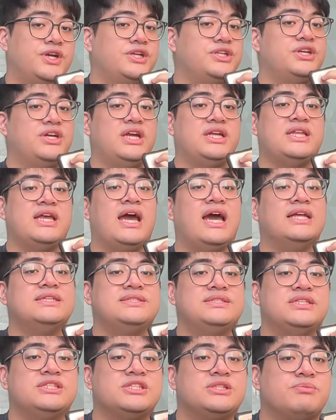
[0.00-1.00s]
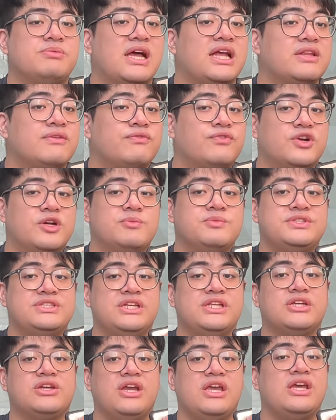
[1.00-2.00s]
enhance its platforms in
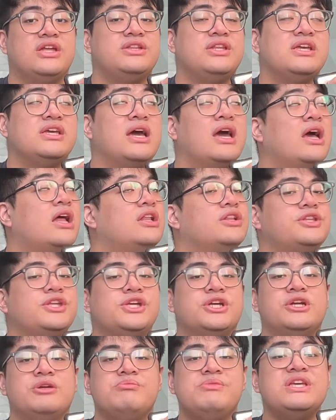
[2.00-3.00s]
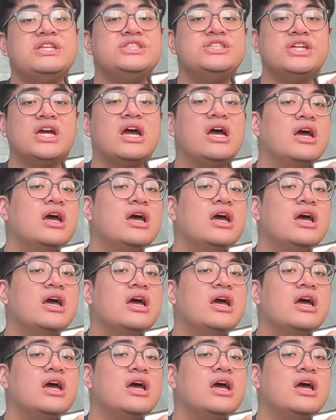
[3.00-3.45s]
creating a healthier media